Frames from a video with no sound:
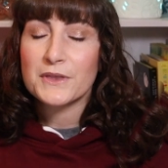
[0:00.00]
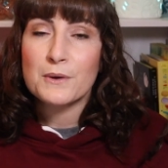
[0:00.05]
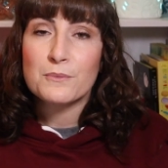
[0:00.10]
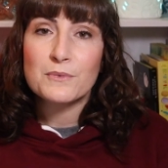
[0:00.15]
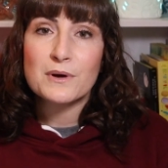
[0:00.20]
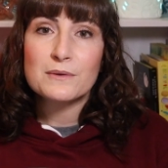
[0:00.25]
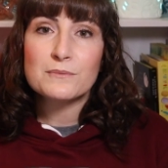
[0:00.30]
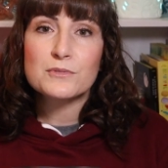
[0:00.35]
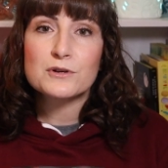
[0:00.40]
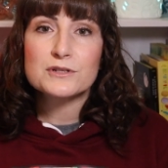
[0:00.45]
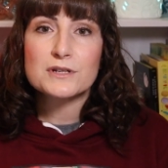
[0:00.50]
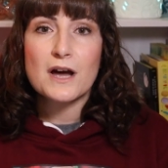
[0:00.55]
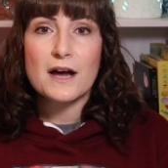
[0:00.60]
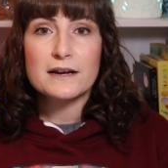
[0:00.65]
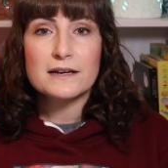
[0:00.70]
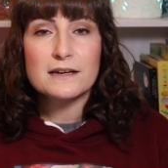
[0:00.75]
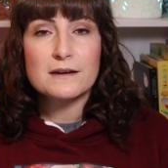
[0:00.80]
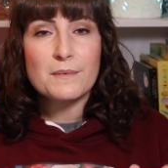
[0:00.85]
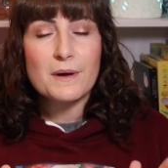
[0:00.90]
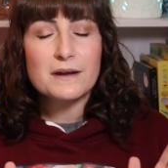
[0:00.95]
When we're
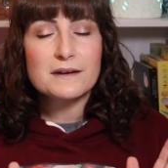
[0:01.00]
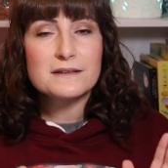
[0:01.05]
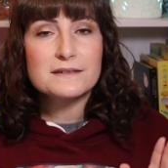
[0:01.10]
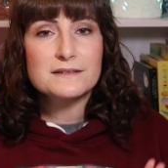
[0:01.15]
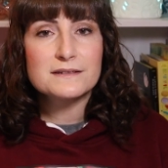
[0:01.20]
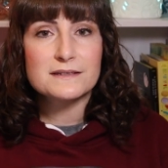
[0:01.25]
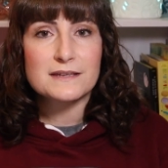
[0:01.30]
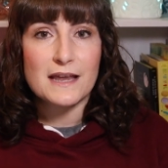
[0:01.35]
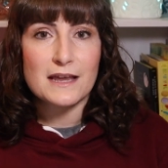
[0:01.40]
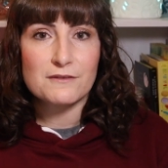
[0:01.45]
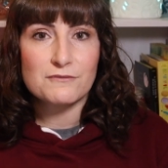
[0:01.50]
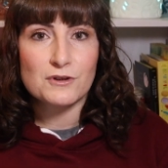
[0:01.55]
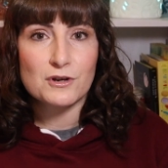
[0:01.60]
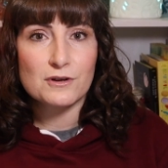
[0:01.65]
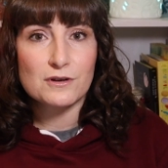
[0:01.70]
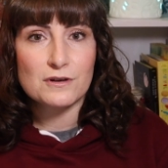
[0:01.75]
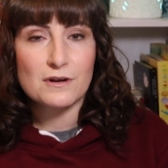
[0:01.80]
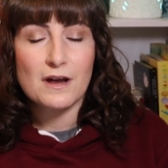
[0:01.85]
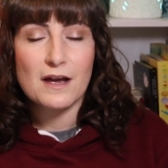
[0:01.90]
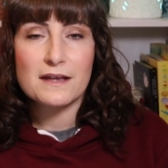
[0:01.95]
talking about a
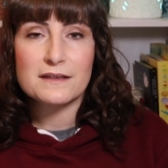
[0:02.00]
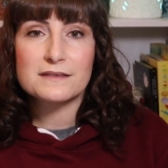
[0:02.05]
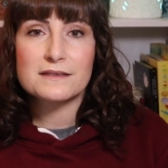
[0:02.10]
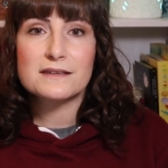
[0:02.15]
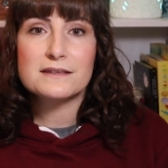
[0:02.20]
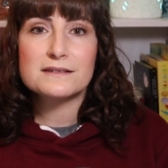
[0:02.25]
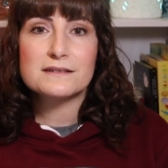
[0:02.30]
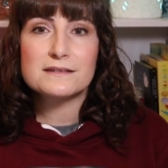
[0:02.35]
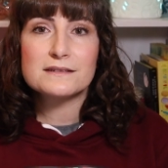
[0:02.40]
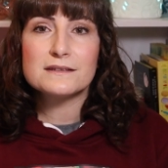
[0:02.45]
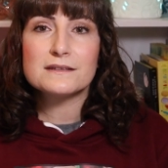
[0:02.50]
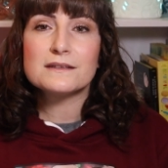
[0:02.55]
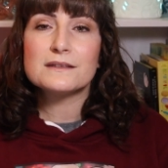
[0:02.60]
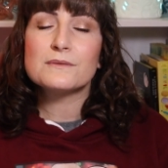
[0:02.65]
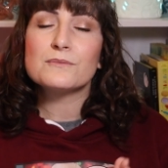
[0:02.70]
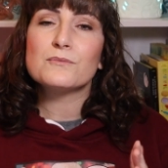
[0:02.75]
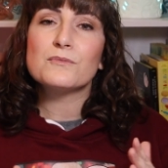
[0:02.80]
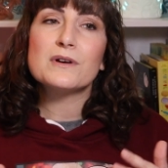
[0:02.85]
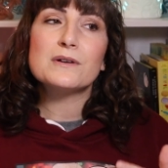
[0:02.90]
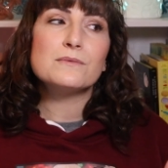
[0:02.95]
savior, let
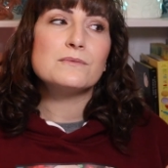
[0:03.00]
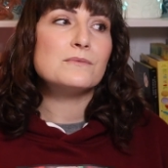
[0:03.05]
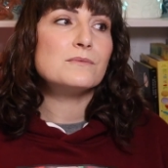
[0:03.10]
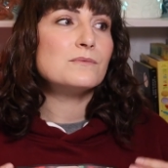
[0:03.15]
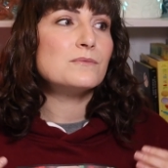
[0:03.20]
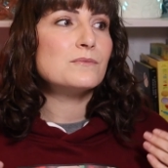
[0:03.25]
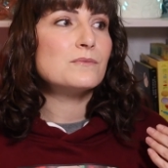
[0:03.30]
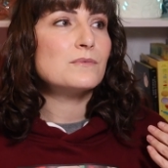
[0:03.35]
me